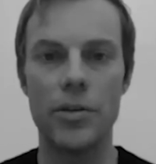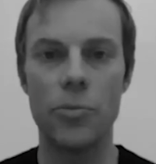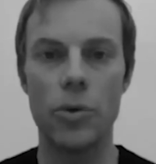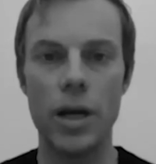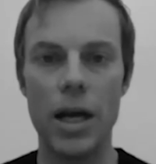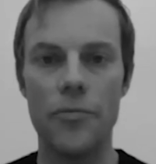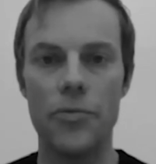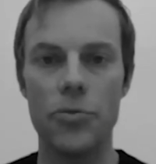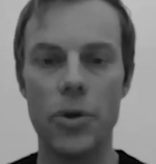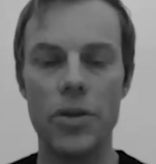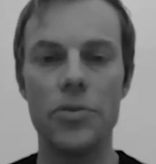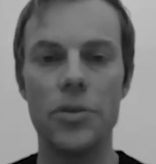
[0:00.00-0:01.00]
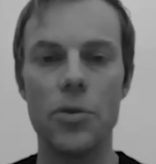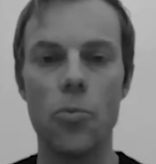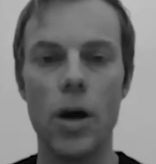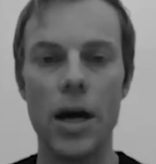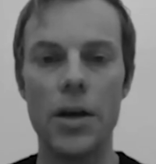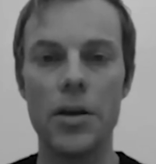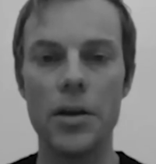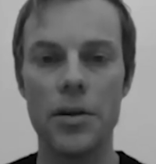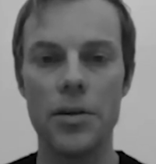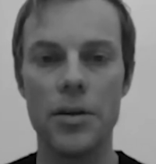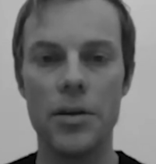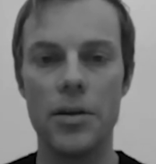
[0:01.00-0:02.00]
we have 21
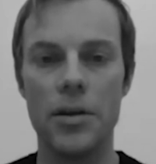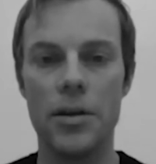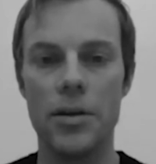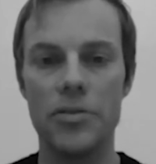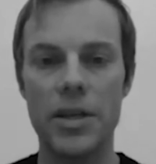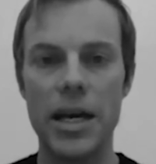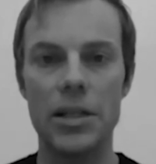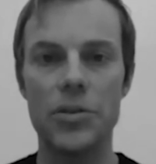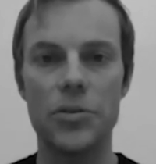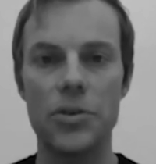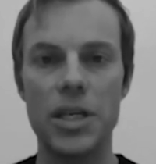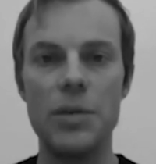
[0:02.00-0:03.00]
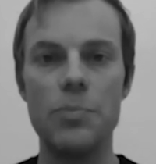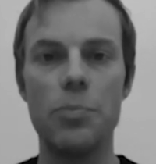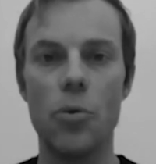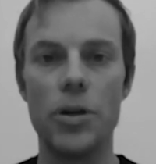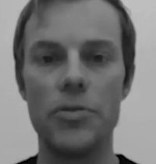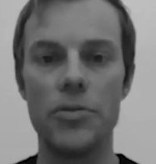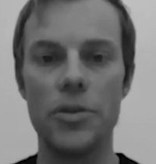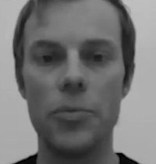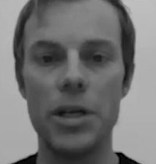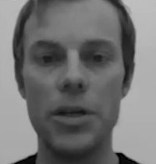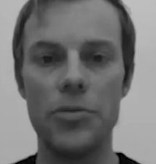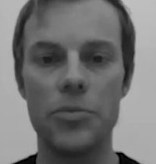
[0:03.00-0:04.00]
skeleton key points, and
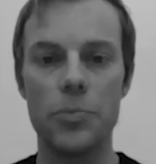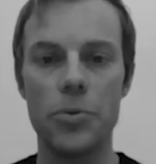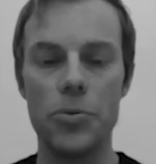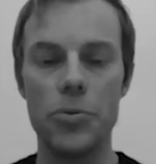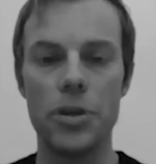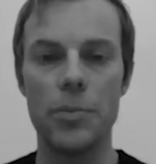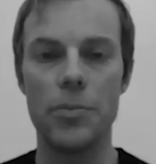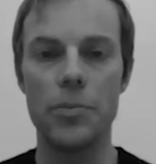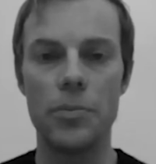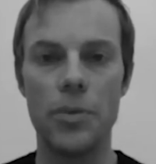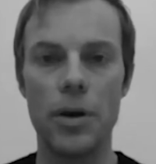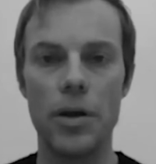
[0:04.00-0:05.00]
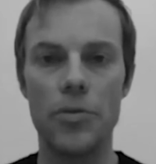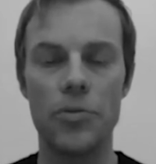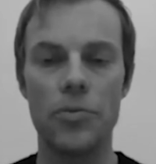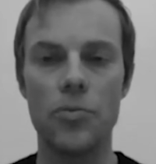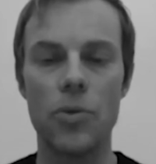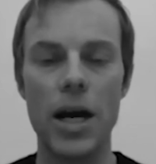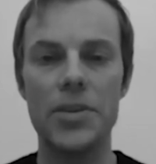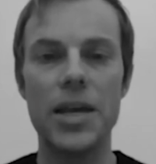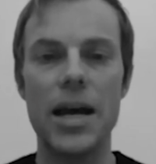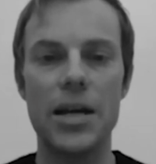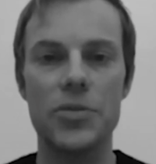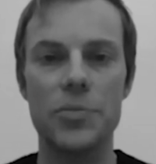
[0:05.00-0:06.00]
we need to put them as right
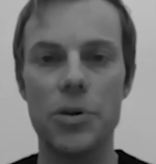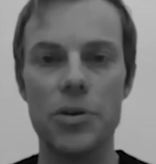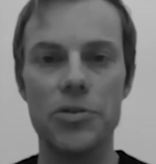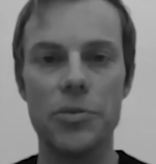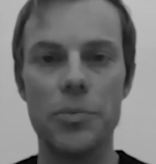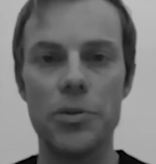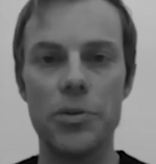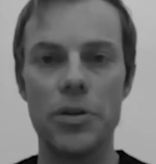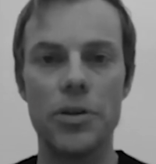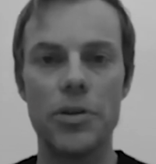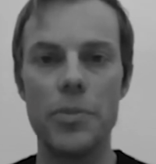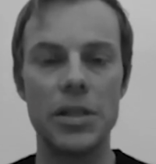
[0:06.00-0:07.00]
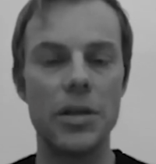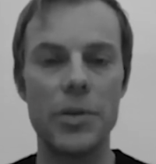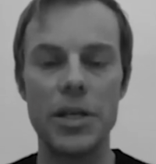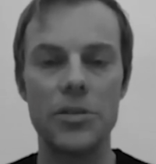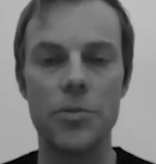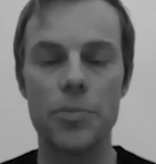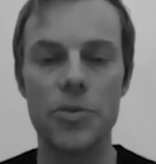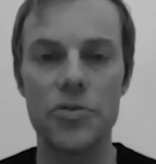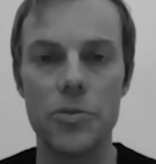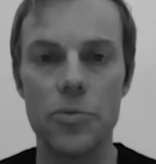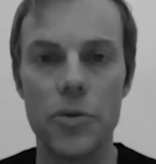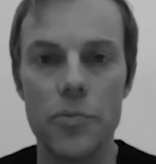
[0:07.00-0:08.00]
as possible on the millimeter
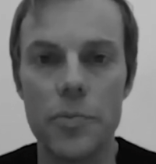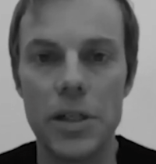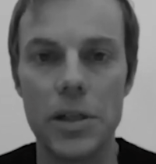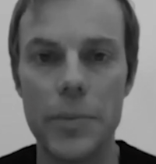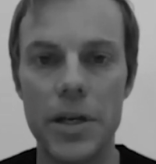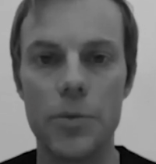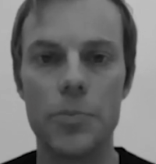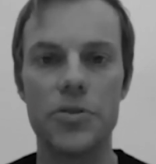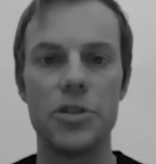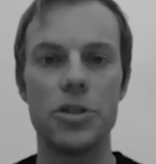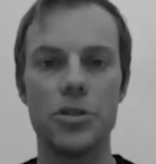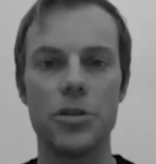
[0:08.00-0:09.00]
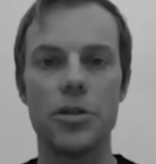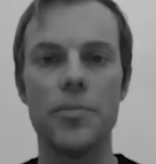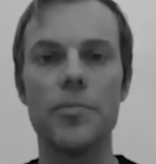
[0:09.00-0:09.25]
precision.